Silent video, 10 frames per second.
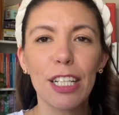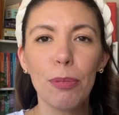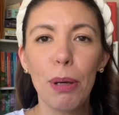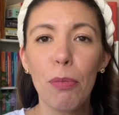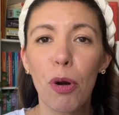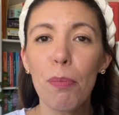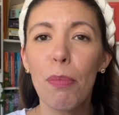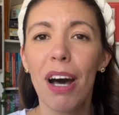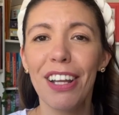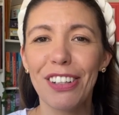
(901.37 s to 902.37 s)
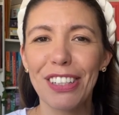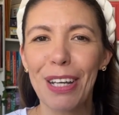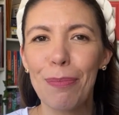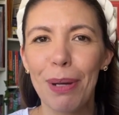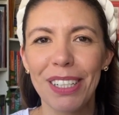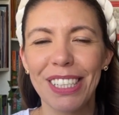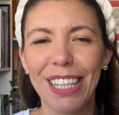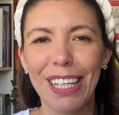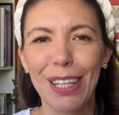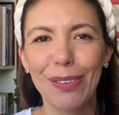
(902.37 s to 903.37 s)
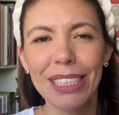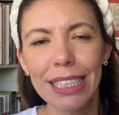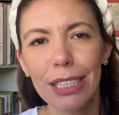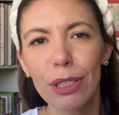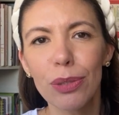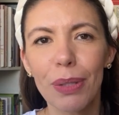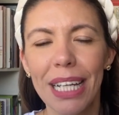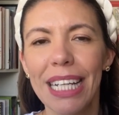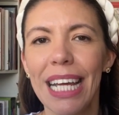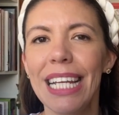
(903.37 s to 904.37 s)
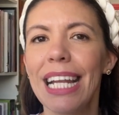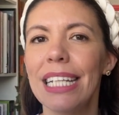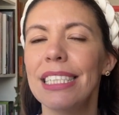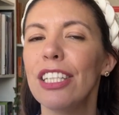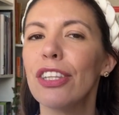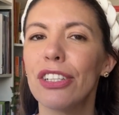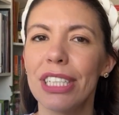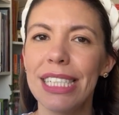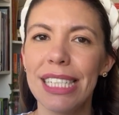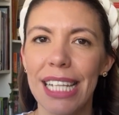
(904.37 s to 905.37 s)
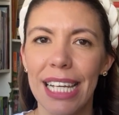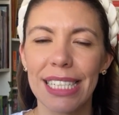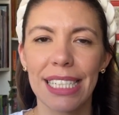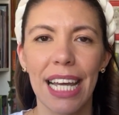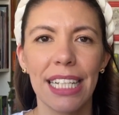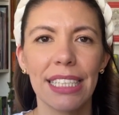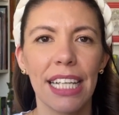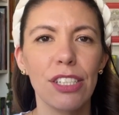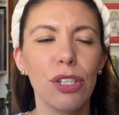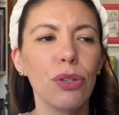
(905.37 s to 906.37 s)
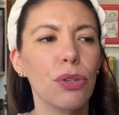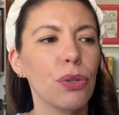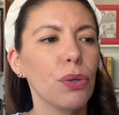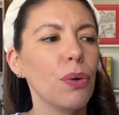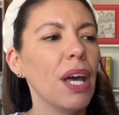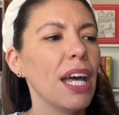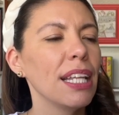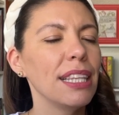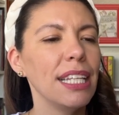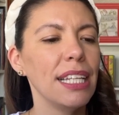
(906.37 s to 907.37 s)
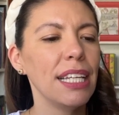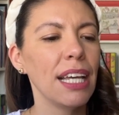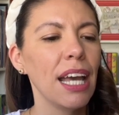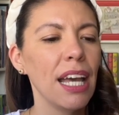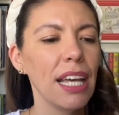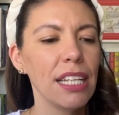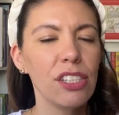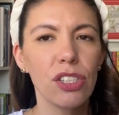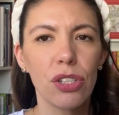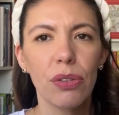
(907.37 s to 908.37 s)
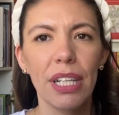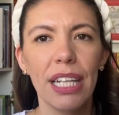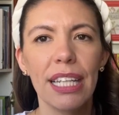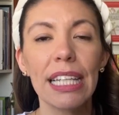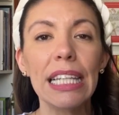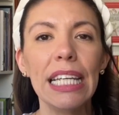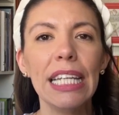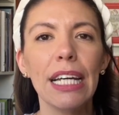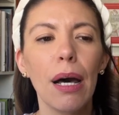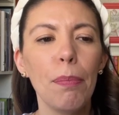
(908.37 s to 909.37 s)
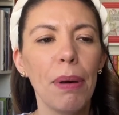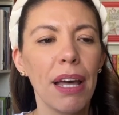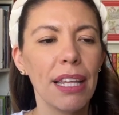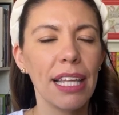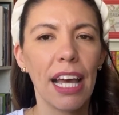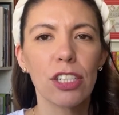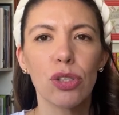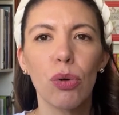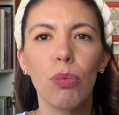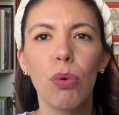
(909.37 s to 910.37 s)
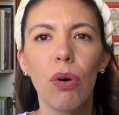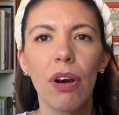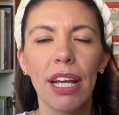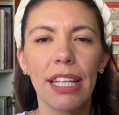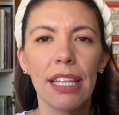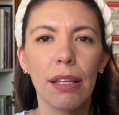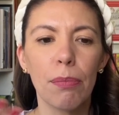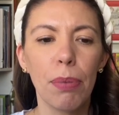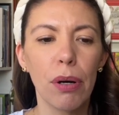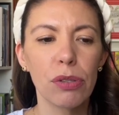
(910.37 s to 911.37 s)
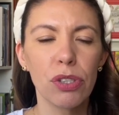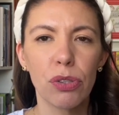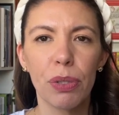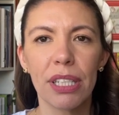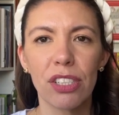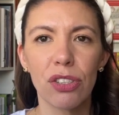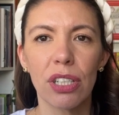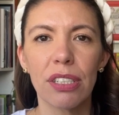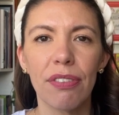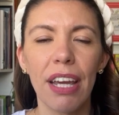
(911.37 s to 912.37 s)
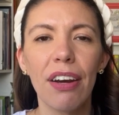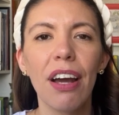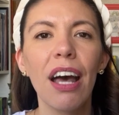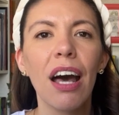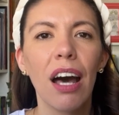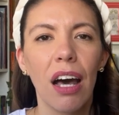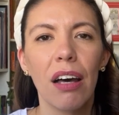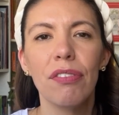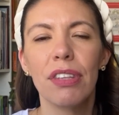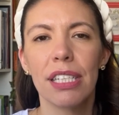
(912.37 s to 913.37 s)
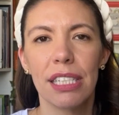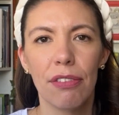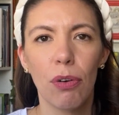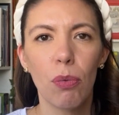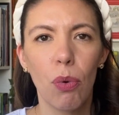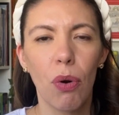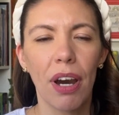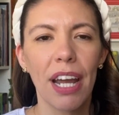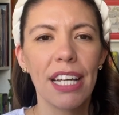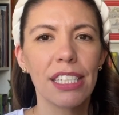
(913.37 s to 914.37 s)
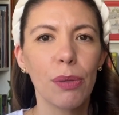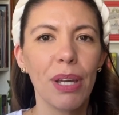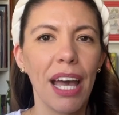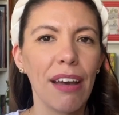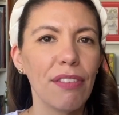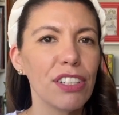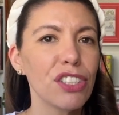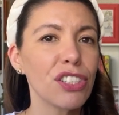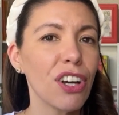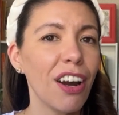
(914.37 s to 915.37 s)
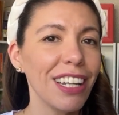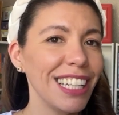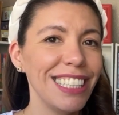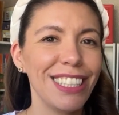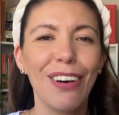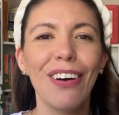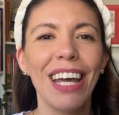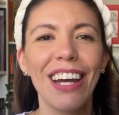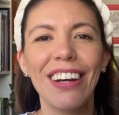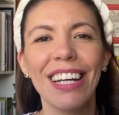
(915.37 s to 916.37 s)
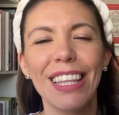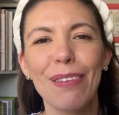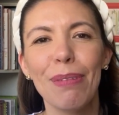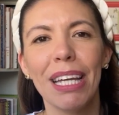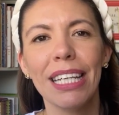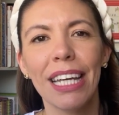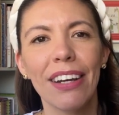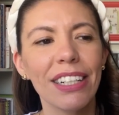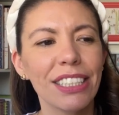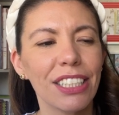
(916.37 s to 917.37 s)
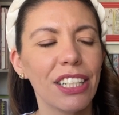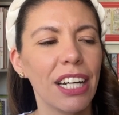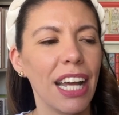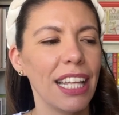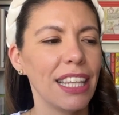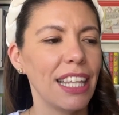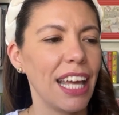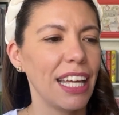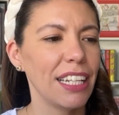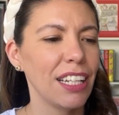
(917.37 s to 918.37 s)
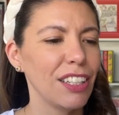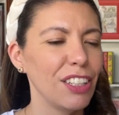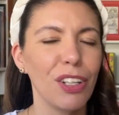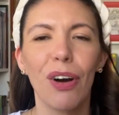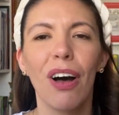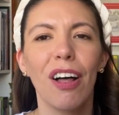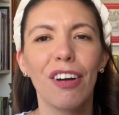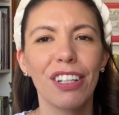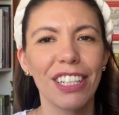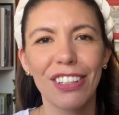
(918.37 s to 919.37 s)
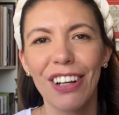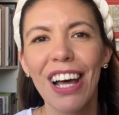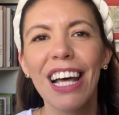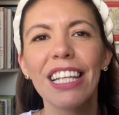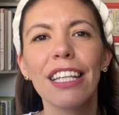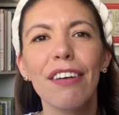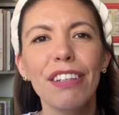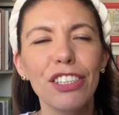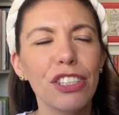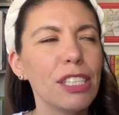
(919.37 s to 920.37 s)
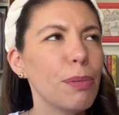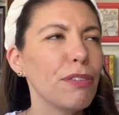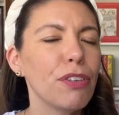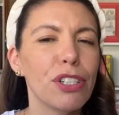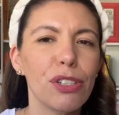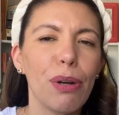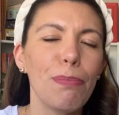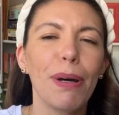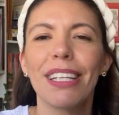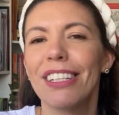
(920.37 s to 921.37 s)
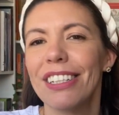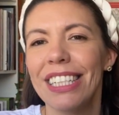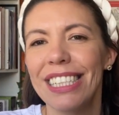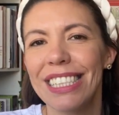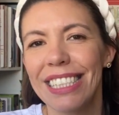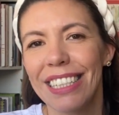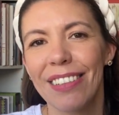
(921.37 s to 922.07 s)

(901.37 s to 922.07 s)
little bit more modern compared to the other ones. This was written in 1936, and it takes you through the history, the lead up, the actual war, and then the post-reconstructive era of the Civil War. So we have Scarlett O'Hara, the main character, and then, you know, all her little love interests, but of course Rhett Butler, he's